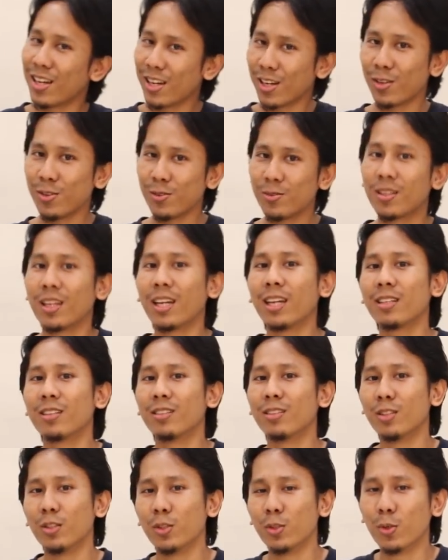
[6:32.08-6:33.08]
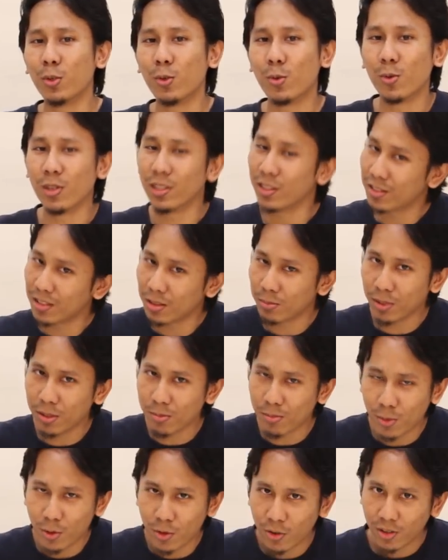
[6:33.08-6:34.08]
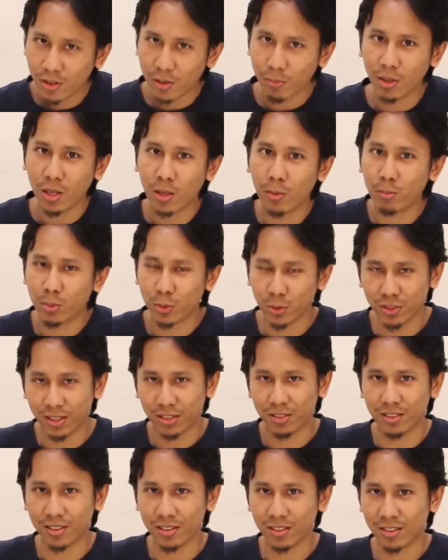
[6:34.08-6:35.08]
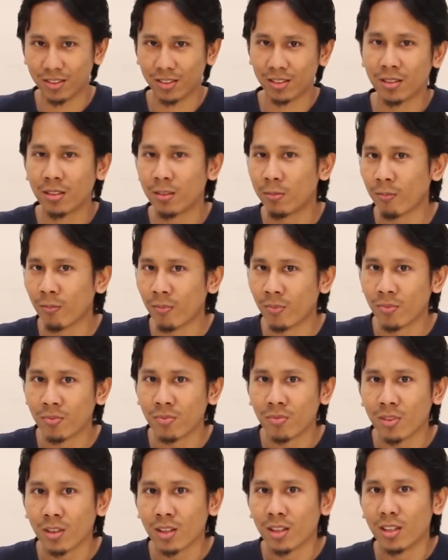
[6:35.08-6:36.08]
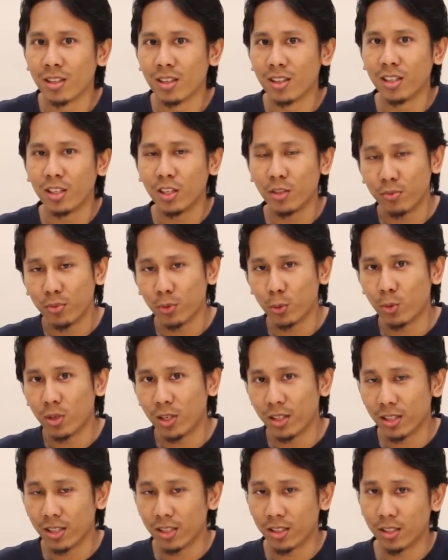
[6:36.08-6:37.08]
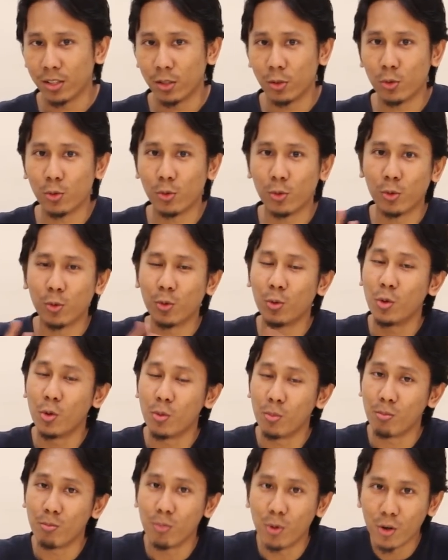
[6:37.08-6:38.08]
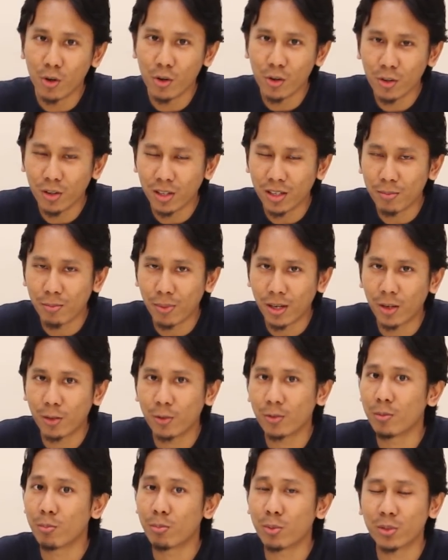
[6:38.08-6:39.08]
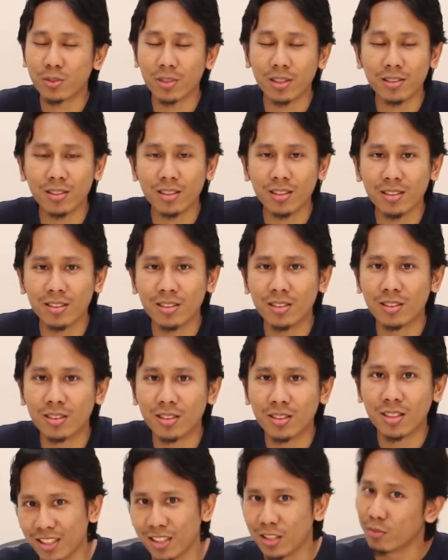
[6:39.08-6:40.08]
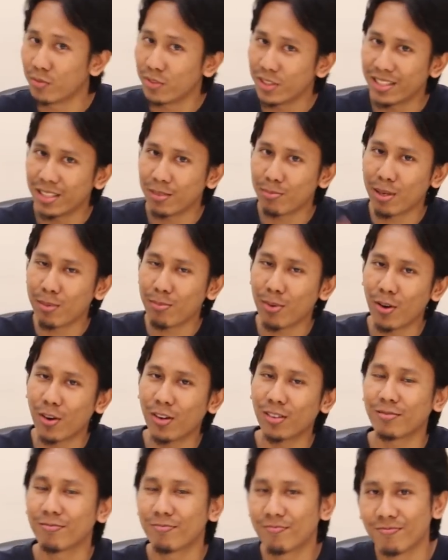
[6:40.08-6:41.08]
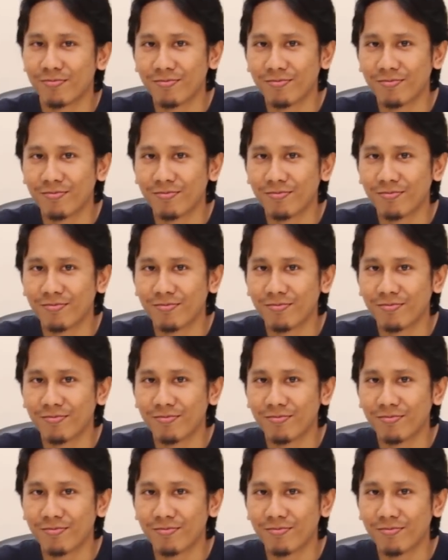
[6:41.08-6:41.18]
now that you know a little bit more about processors, if you want to know more about processors, visit my blog.